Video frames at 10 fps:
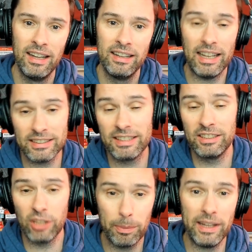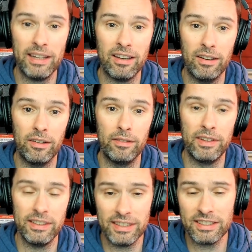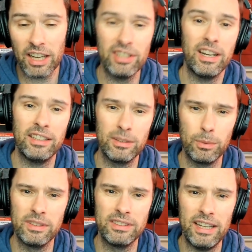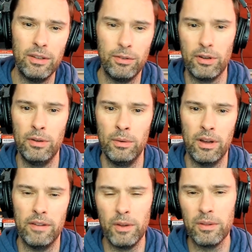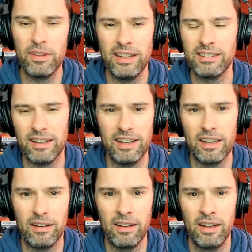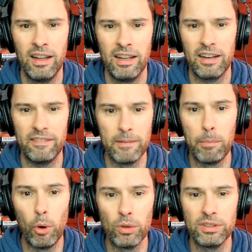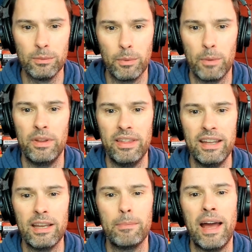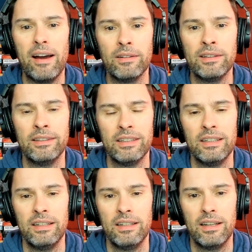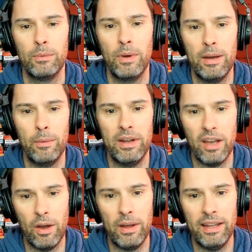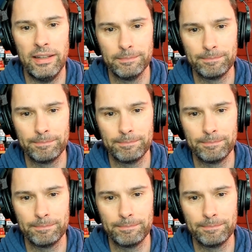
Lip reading: That's the topic of the discussion. I just want to take you through a few of the things I think are kind of important when we think about where we're going.